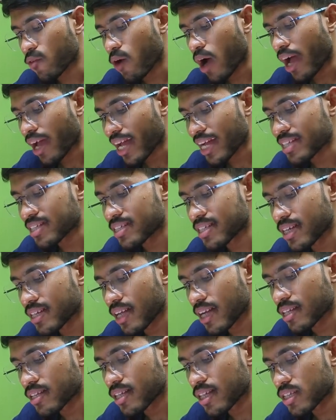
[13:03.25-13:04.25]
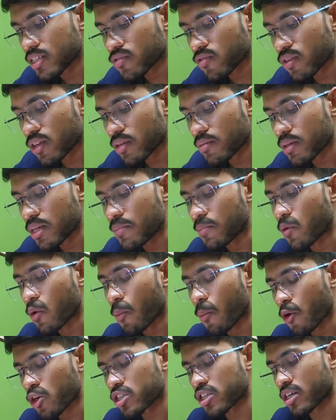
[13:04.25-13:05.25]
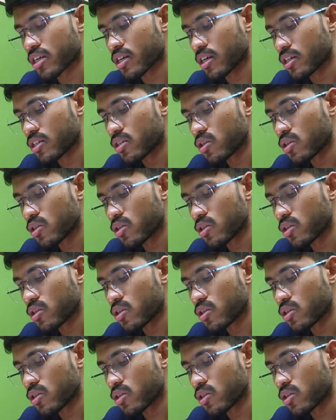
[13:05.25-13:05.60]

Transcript: I can say that this will be proportional